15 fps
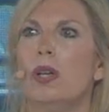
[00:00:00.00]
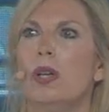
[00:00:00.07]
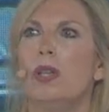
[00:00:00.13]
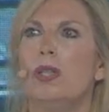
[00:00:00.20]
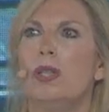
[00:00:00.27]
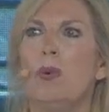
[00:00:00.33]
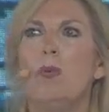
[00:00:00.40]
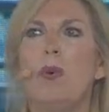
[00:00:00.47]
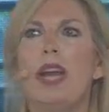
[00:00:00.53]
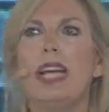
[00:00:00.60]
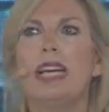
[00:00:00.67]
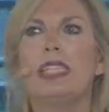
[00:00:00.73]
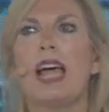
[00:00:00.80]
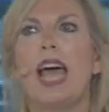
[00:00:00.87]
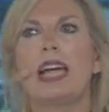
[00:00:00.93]
So what
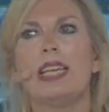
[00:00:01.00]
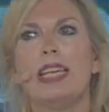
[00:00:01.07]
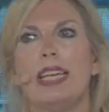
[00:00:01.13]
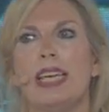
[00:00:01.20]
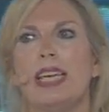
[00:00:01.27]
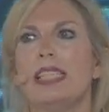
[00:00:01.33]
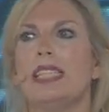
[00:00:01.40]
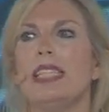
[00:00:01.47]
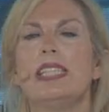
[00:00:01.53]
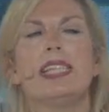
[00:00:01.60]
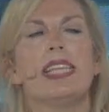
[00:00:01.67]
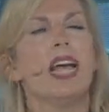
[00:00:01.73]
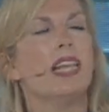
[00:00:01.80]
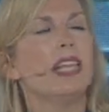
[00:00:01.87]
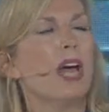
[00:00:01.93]
exactly is the
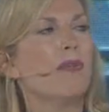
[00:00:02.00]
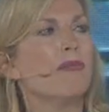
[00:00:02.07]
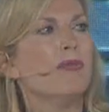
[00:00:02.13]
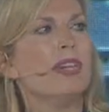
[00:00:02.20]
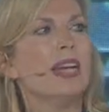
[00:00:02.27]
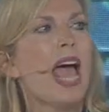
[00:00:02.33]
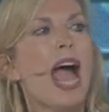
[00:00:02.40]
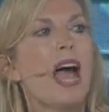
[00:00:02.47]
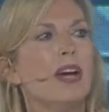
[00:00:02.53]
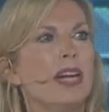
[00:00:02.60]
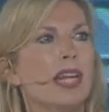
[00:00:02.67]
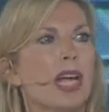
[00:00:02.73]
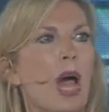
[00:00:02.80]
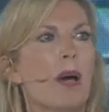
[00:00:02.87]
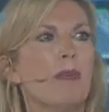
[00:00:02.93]
TLF and how did
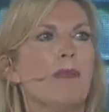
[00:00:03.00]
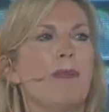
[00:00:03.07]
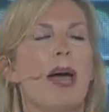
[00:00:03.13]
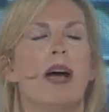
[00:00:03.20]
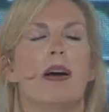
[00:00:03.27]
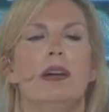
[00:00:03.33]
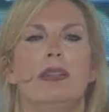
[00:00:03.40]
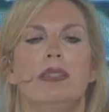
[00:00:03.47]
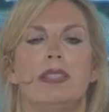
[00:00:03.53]
it come about?